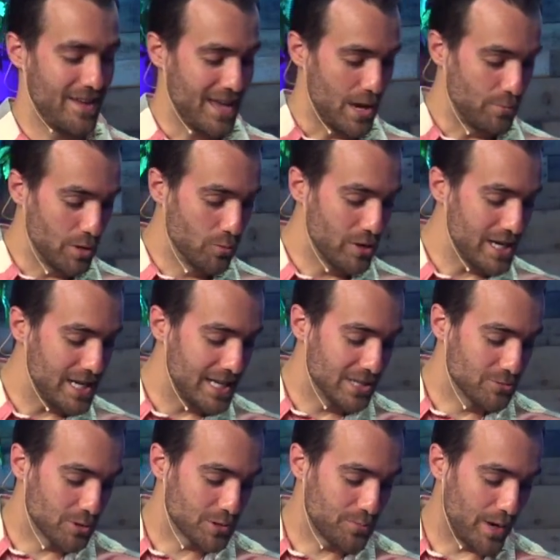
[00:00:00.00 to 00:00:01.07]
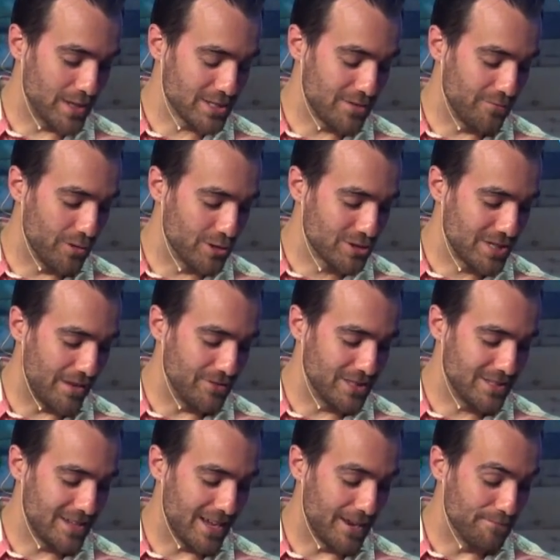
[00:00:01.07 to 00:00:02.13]
And we read his response in verse
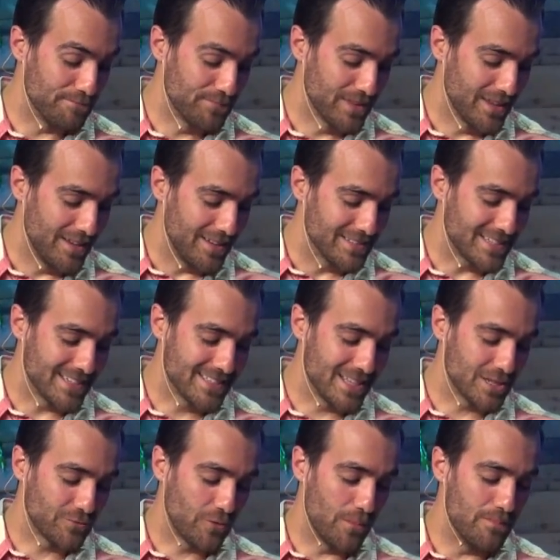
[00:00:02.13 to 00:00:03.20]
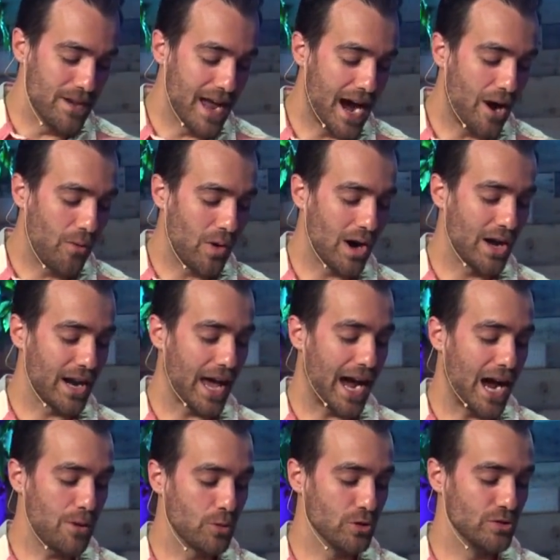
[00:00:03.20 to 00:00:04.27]
17. It says this, "From now on,
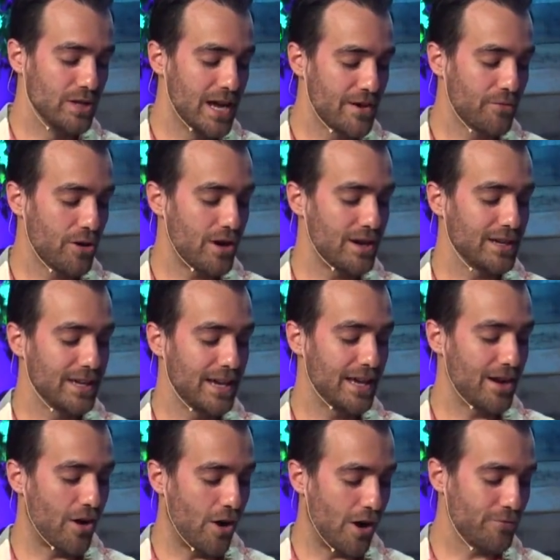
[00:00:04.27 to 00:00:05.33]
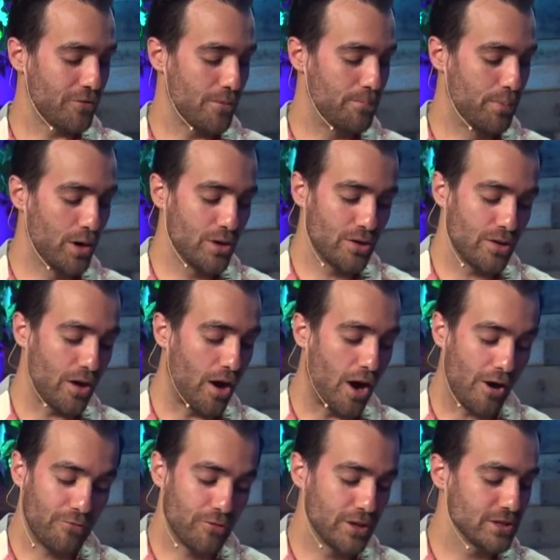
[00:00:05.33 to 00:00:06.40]
I will never again offer burnt
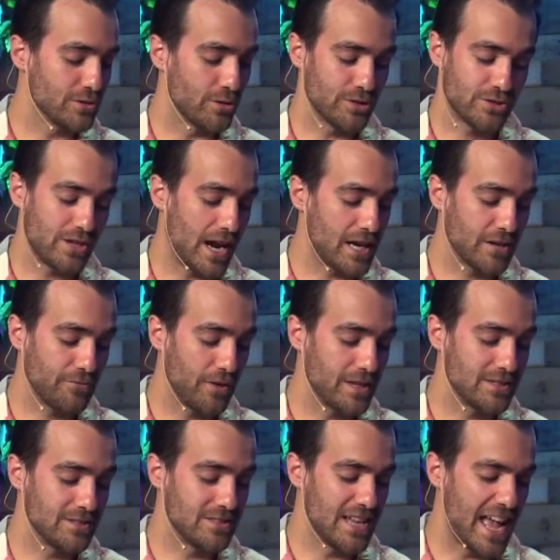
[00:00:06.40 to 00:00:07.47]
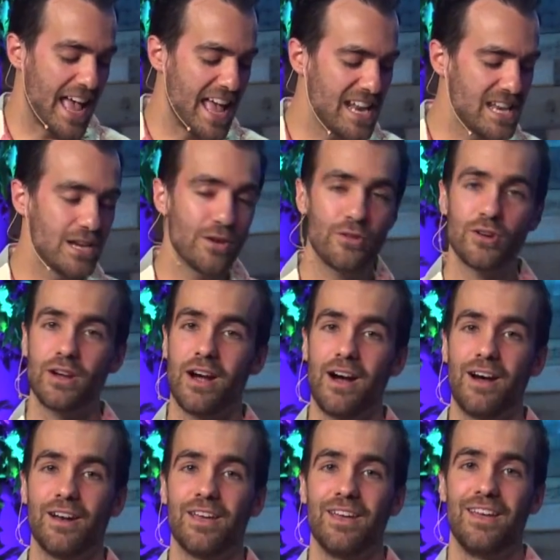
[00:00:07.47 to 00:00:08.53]
offerings or sacrifices to any other
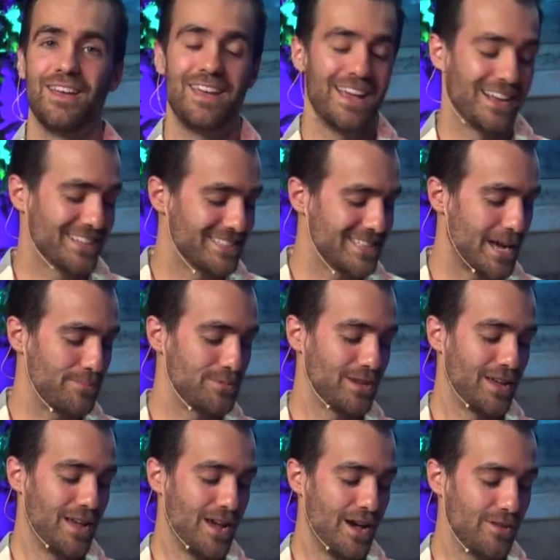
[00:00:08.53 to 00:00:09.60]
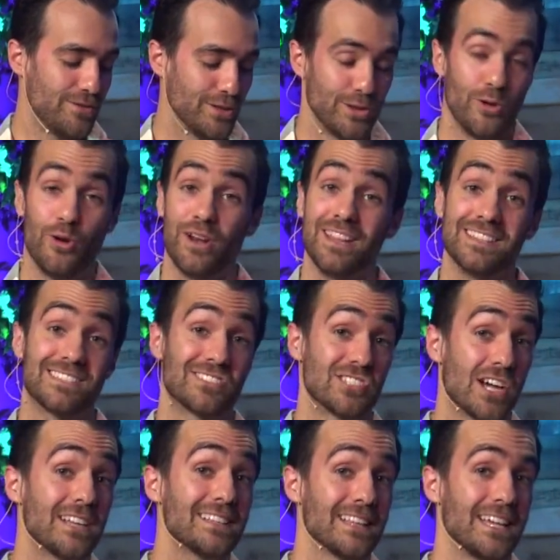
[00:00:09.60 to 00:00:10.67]
god except the Lord." And
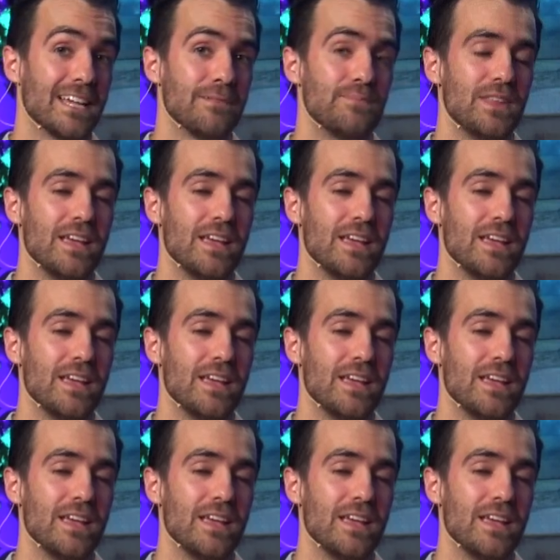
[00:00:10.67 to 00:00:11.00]
suddenly,